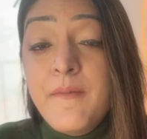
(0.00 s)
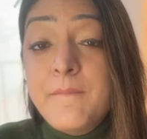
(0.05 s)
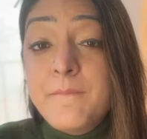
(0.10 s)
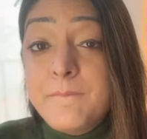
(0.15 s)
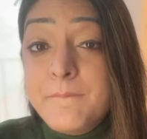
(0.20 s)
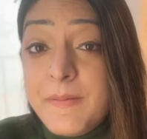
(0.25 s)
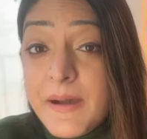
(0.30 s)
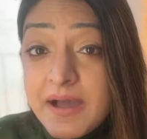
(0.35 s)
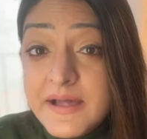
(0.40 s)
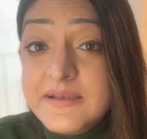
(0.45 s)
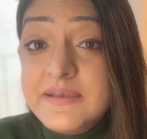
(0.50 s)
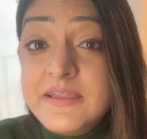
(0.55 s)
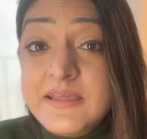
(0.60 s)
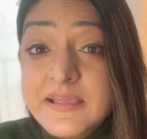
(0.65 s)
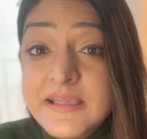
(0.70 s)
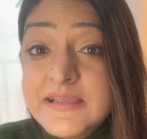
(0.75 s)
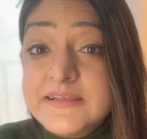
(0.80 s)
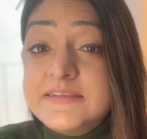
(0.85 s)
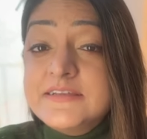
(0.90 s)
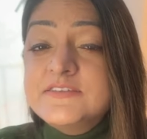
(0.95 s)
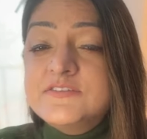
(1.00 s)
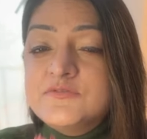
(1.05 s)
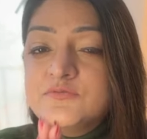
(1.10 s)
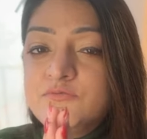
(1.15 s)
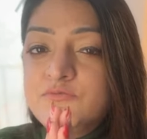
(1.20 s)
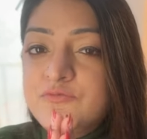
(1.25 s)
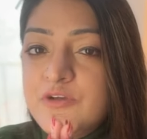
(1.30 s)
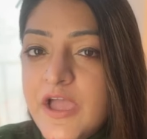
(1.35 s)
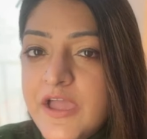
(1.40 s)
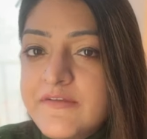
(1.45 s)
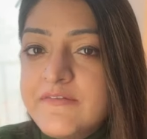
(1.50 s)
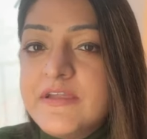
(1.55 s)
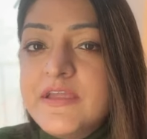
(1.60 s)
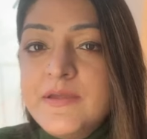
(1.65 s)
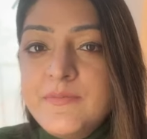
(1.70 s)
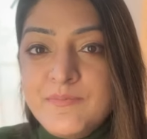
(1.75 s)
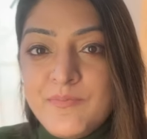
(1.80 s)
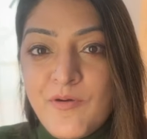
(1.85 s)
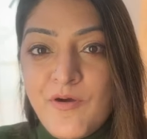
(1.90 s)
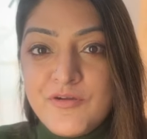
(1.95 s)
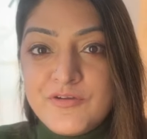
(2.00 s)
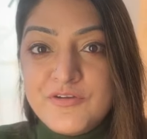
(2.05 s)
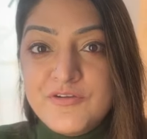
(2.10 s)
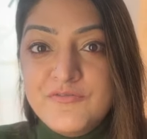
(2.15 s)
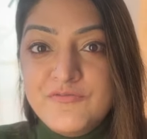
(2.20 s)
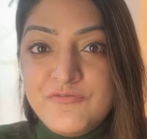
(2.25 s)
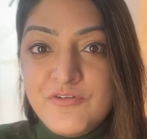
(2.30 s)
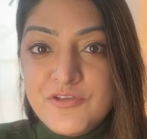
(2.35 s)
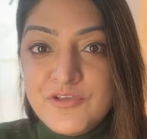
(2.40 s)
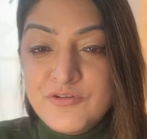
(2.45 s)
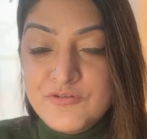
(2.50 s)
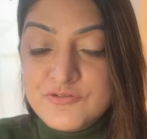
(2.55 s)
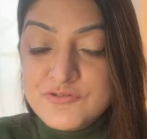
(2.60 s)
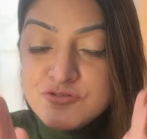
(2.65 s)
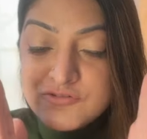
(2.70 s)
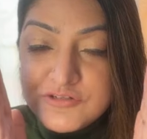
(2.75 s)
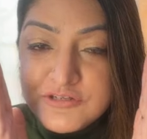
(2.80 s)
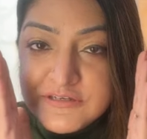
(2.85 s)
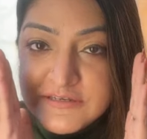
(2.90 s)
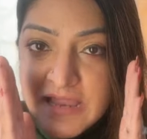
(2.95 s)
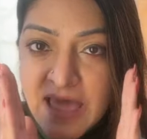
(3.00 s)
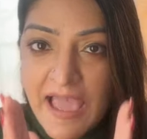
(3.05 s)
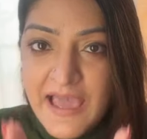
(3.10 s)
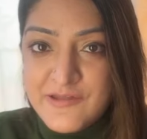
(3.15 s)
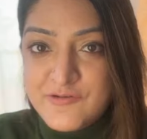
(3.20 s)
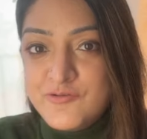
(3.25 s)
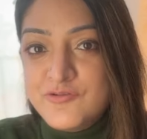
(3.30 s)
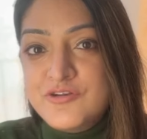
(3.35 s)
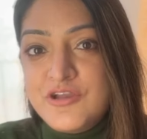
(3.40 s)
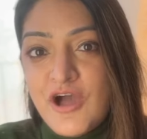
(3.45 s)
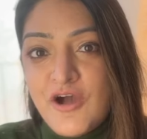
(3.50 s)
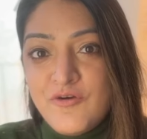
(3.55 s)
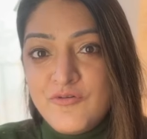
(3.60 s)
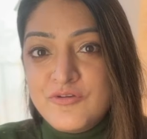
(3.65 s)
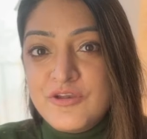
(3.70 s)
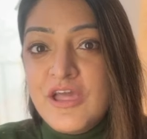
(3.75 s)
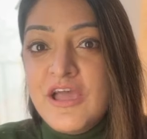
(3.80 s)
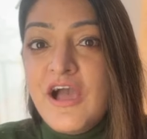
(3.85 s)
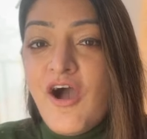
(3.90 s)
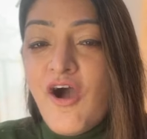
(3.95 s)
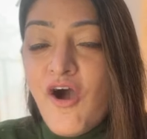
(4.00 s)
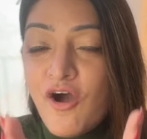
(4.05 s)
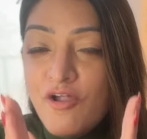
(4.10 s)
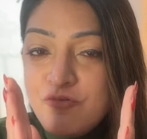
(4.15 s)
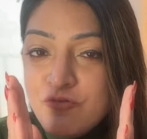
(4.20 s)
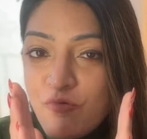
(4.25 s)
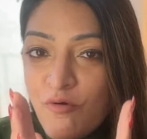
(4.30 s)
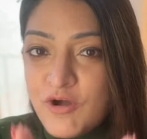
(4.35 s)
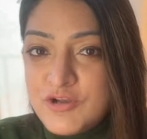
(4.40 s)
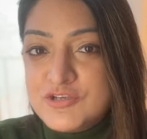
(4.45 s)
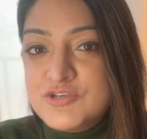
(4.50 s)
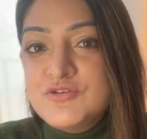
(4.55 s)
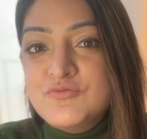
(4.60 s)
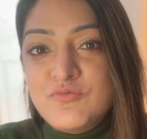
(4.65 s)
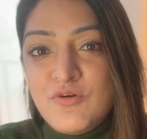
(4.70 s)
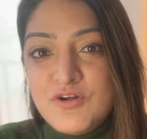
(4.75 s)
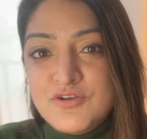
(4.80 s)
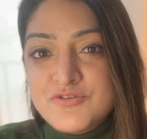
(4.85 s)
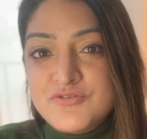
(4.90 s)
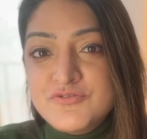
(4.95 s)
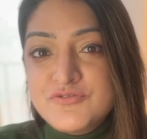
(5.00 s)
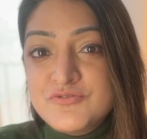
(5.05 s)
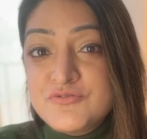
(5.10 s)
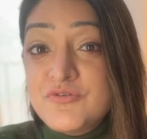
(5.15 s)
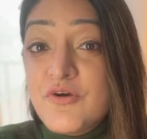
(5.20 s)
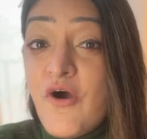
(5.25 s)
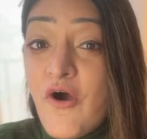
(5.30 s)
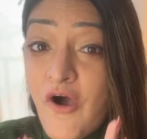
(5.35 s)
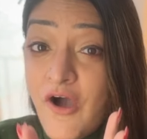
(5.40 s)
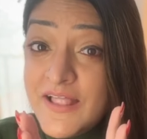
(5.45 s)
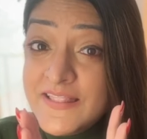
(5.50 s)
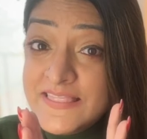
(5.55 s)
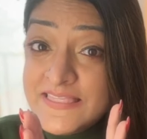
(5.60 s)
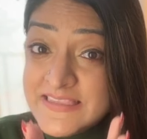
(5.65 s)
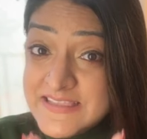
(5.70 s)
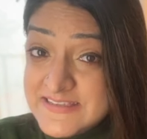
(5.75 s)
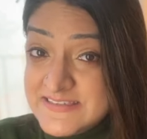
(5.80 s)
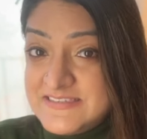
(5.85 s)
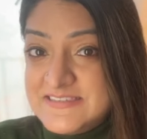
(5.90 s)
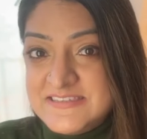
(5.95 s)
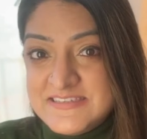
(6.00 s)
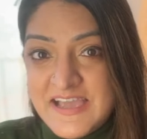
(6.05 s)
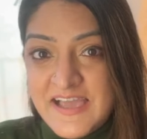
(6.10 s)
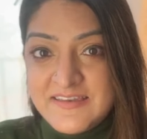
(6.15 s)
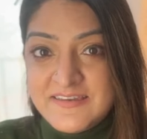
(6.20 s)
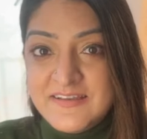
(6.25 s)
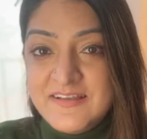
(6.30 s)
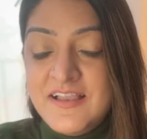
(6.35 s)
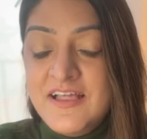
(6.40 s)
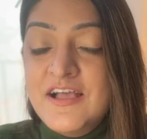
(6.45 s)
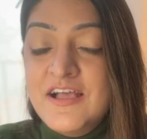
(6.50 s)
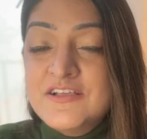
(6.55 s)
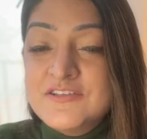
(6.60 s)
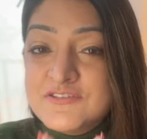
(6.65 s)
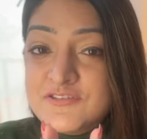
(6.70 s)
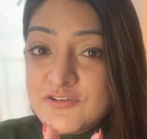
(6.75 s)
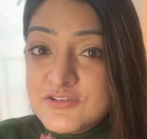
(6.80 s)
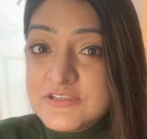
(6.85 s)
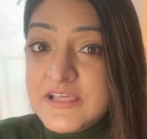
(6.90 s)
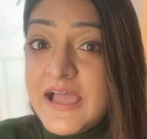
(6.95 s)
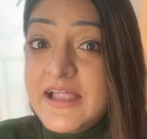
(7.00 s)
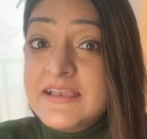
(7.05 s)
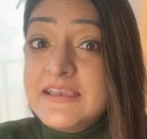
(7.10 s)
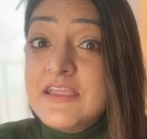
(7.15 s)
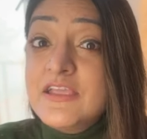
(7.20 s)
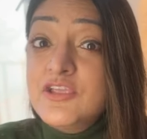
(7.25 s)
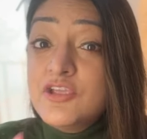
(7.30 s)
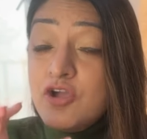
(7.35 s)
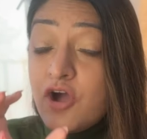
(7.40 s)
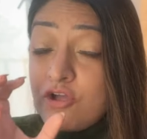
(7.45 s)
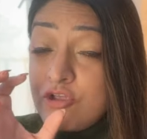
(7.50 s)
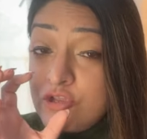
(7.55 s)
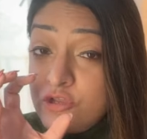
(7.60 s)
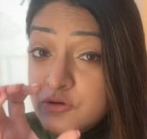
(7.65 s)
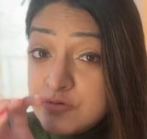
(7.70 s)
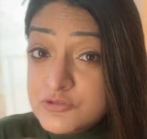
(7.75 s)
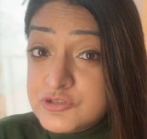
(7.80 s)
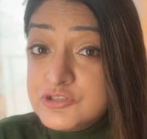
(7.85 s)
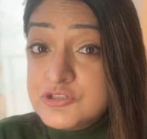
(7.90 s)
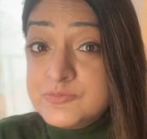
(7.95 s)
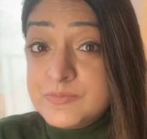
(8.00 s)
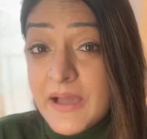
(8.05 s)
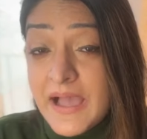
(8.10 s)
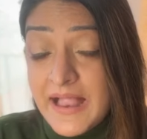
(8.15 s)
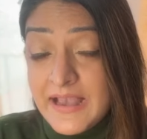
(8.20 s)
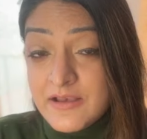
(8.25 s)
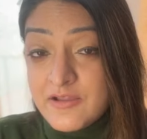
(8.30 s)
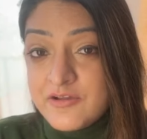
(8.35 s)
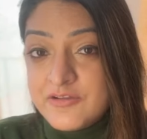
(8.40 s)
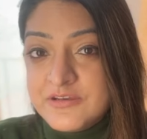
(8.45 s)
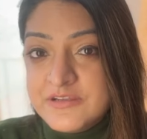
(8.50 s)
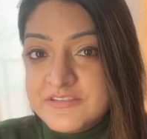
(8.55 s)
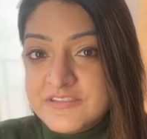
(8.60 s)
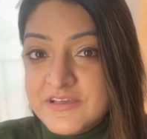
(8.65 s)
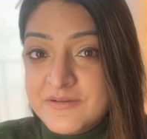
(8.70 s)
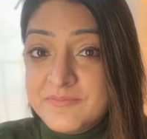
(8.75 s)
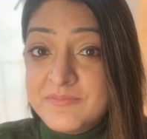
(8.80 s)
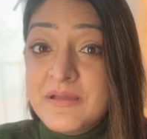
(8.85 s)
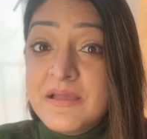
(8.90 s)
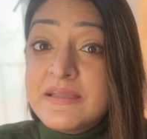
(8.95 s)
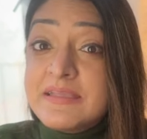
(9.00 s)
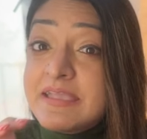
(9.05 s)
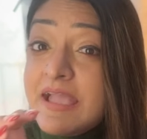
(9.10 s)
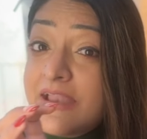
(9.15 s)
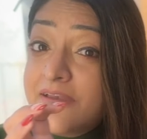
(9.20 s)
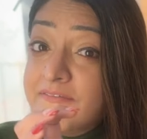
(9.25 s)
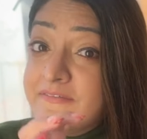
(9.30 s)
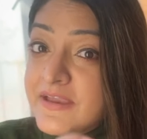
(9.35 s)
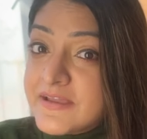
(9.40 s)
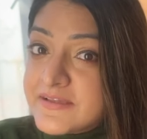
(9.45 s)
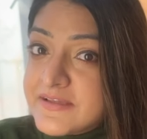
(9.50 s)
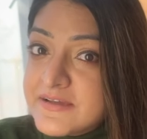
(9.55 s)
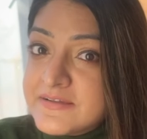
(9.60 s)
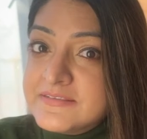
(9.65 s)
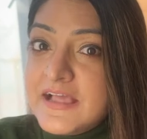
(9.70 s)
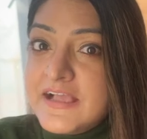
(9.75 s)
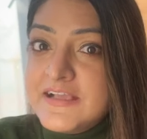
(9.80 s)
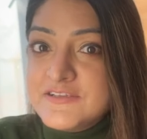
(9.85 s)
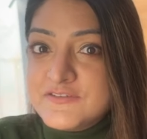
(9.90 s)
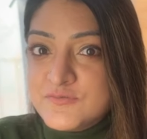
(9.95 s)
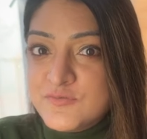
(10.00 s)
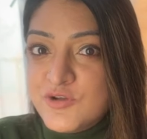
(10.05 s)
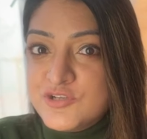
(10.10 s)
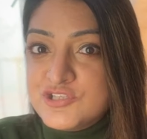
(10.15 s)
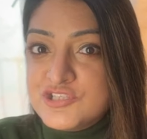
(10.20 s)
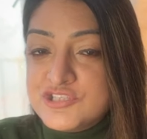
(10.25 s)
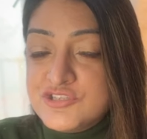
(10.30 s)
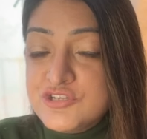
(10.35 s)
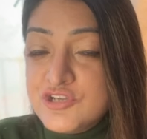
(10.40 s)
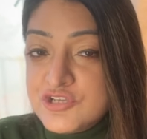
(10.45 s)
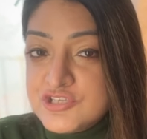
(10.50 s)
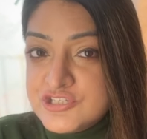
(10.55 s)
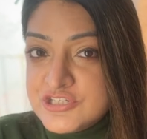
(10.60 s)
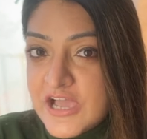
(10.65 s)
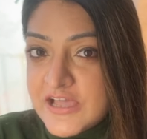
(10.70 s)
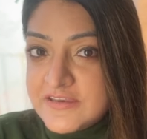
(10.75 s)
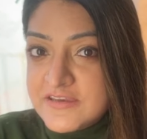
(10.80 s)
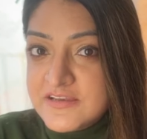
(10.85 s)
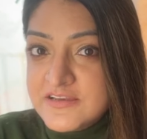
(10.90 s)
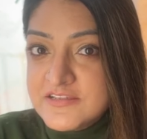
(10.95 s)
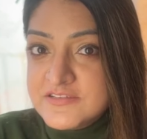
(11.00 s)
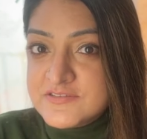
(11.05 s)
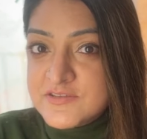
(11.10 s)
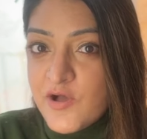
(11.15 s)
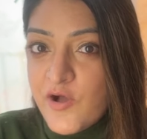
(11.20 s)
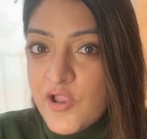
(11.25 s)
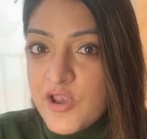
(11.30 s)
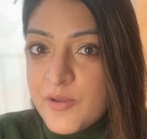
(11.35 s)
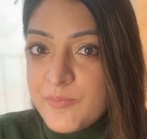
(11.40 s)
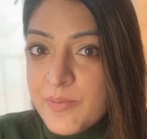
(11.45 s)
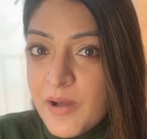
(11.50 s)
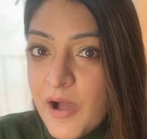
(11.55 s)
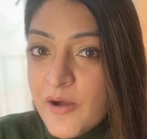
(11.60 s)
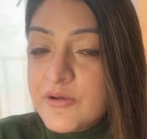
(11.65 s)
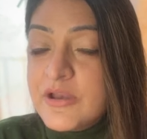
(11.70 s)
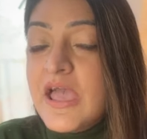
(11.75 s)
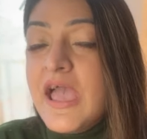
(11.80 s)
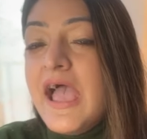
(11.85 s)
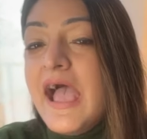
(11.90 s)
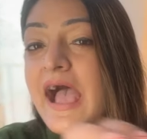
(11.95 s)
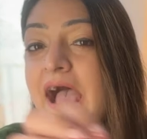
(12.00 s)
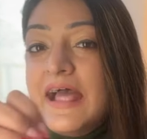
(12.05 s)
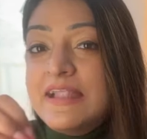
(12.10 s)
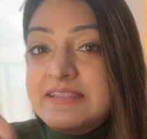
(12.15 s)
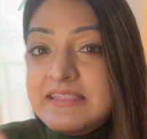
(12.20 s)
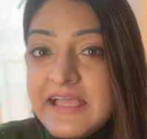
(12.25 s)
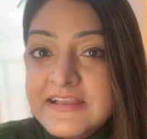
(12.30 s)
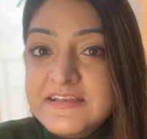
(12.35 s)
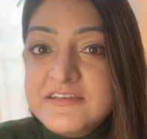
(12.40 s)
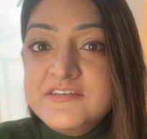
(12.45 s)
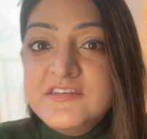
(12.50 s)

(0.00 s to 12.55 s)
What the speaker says: But it is very important for you to narrow down on what you want to do on this channel so that your YouTube algorithm can recognize what your channel is all about and then